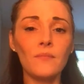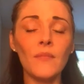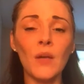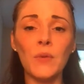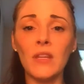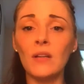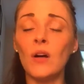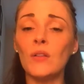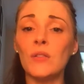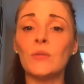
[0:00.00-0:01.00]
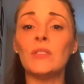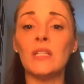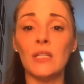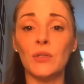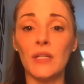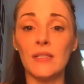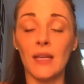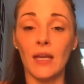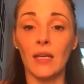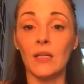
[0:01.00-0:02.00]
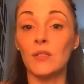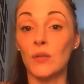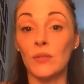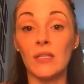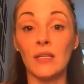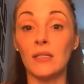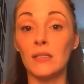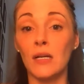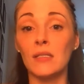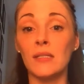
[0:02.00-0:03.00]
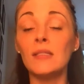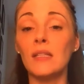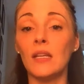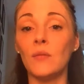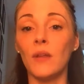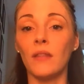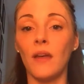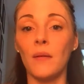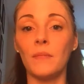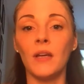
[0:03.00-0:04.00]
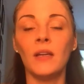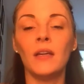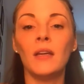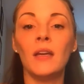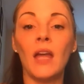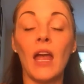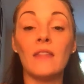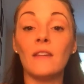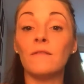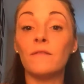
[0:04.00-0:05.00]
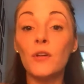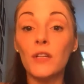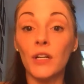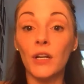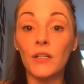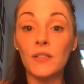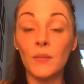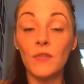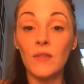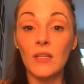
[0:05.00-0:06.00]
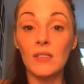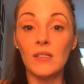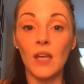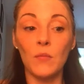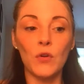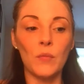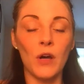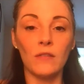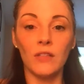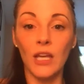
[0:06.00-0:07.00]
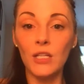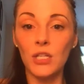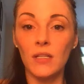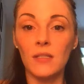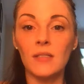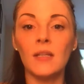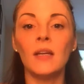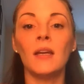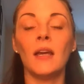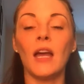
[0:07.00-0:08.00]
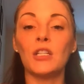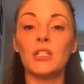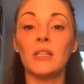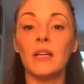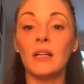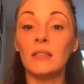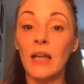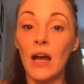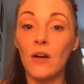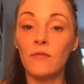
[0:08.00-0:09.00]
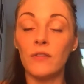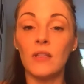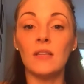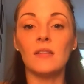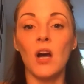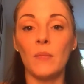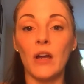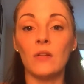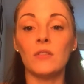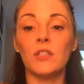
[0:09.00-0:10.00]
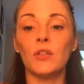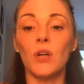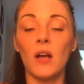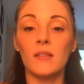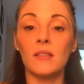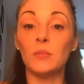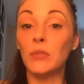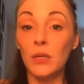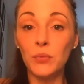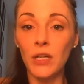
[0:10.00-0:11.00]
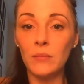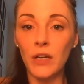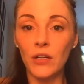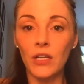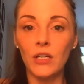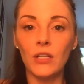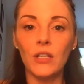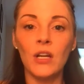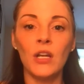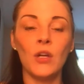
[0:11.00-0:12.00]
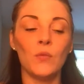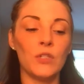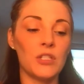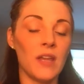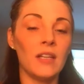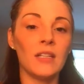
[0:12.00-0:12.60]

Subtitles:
but then also decreasing associated toxicity with them. And then further, some of these chemical modifications actually allow for these compounds to cross the blood-brain barrier, which then